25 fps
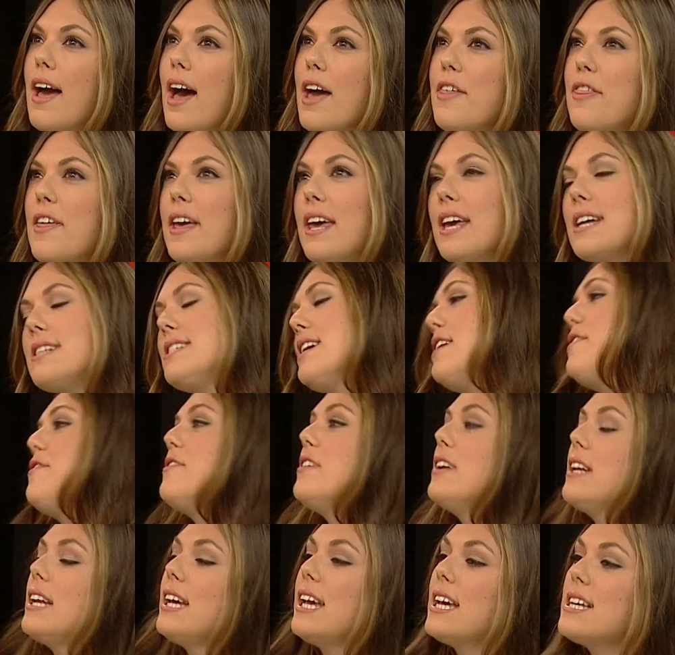think it
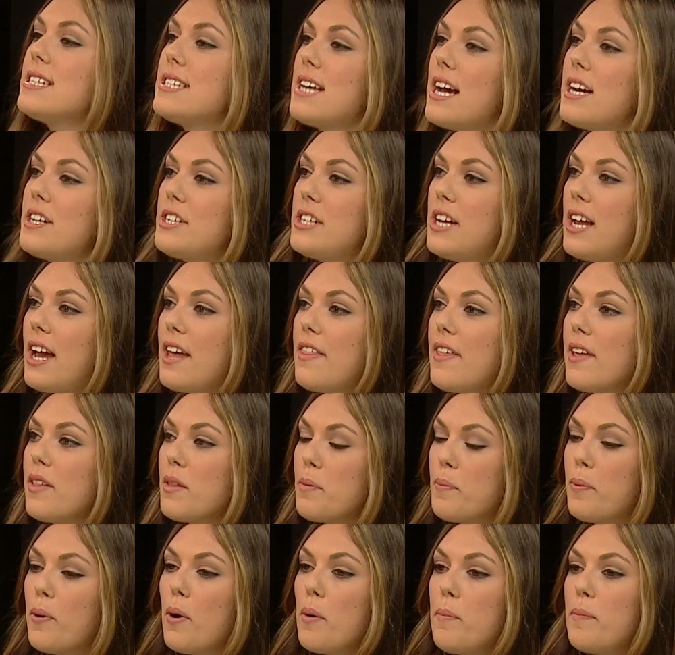definitely is, actually. I think
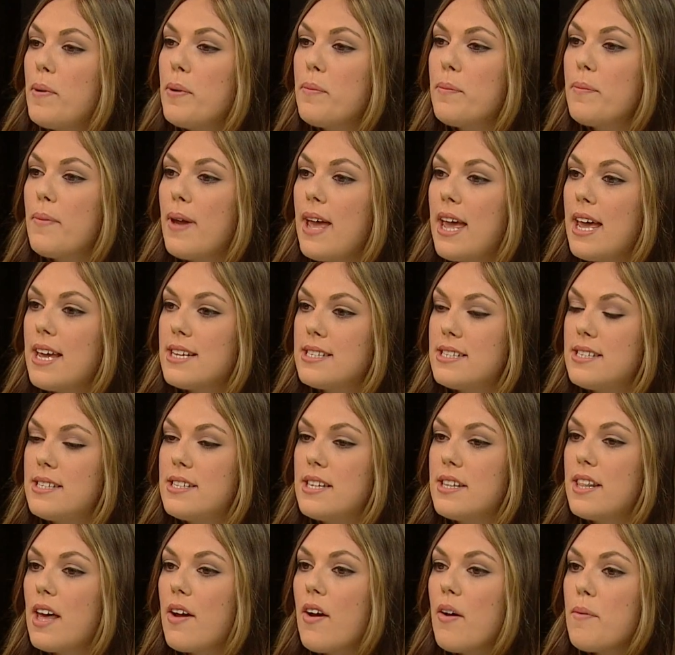the problem is
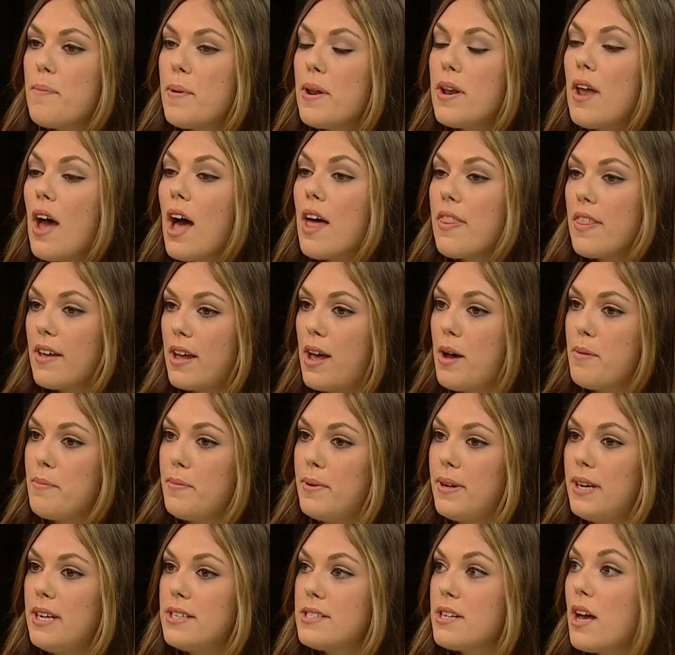that there have been other
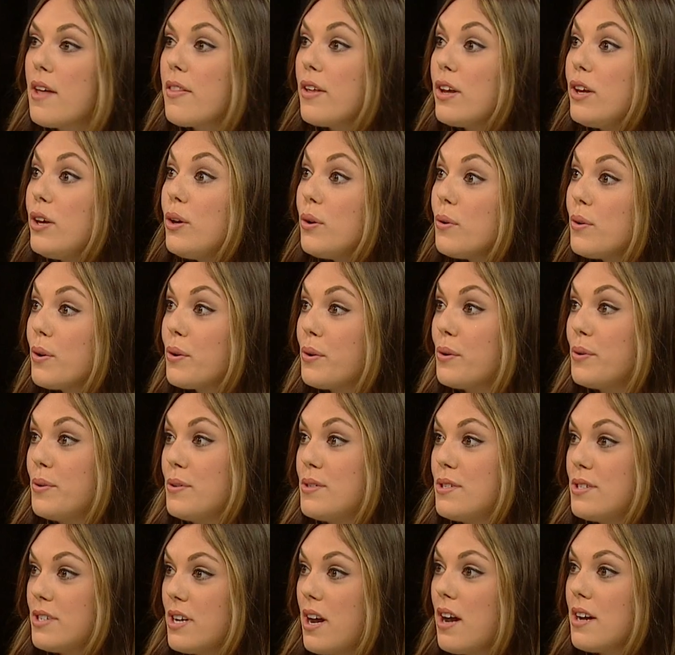companies, other
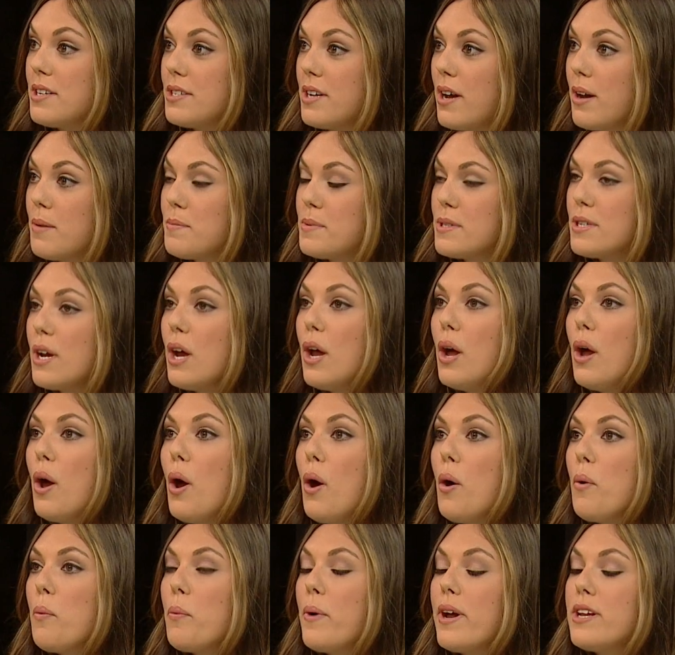unicorn startups,
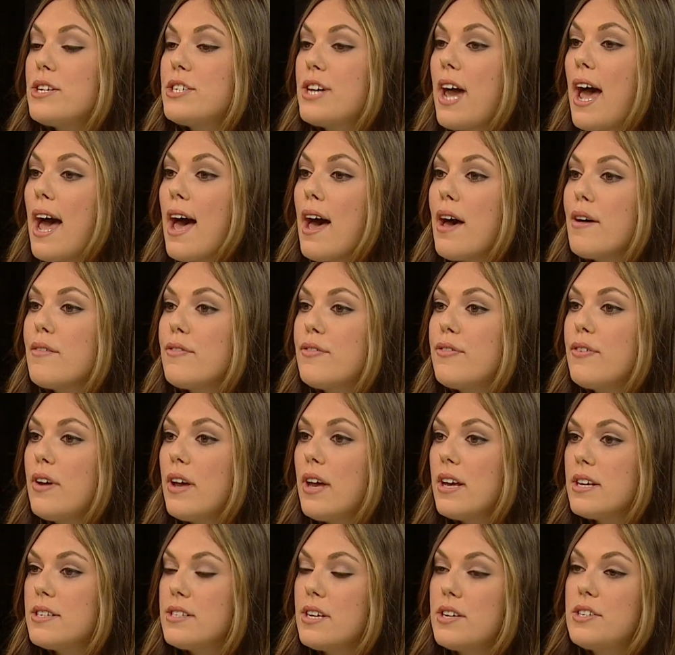which have,
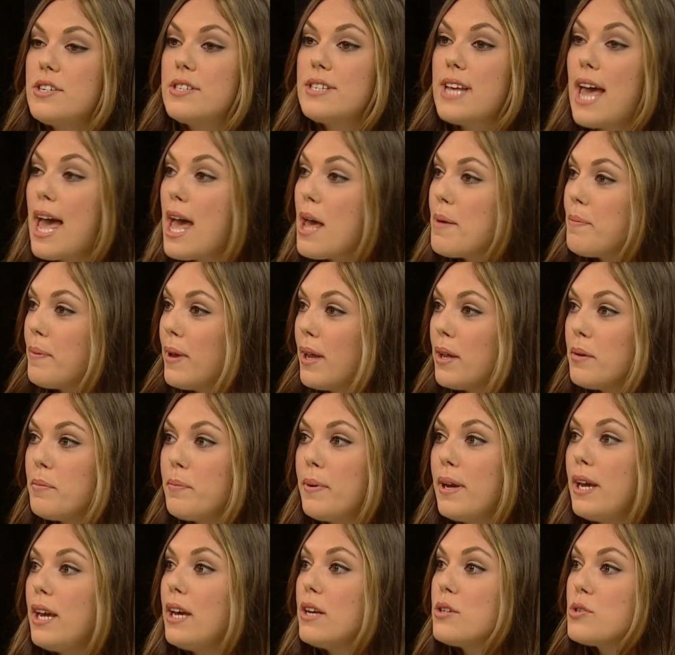such as
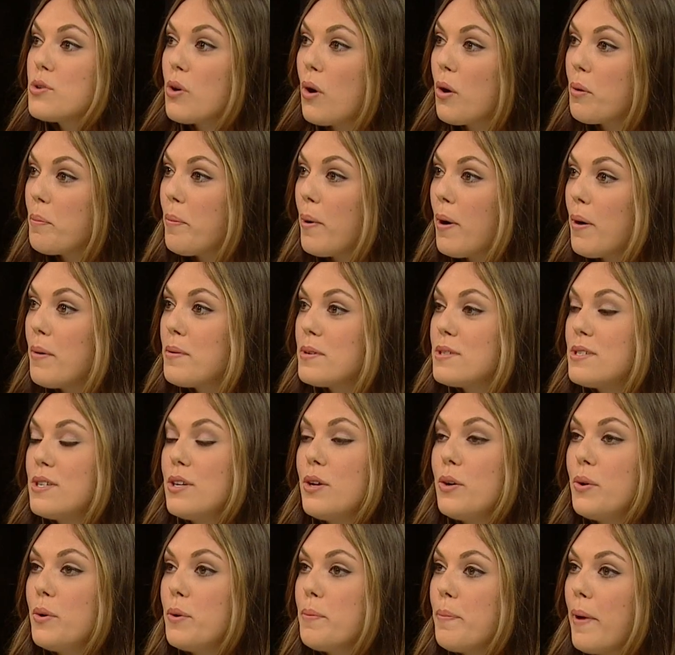Airbnb, Dropbox
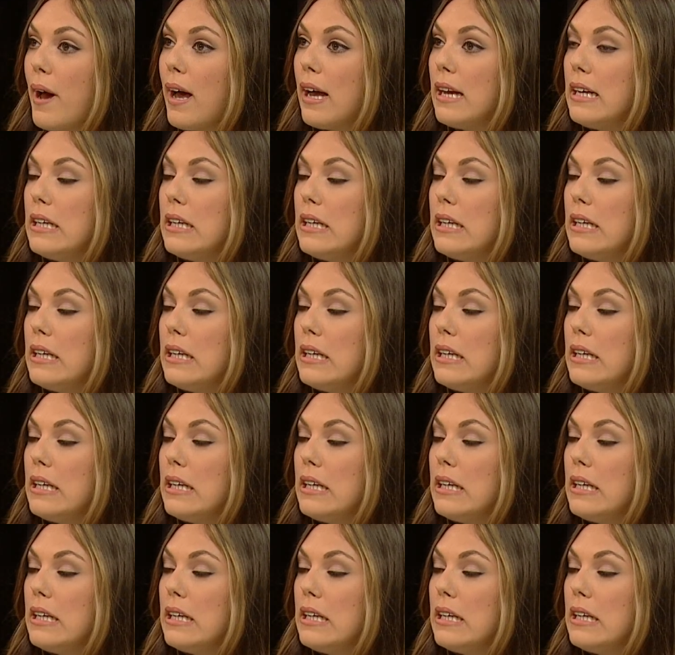and Uber,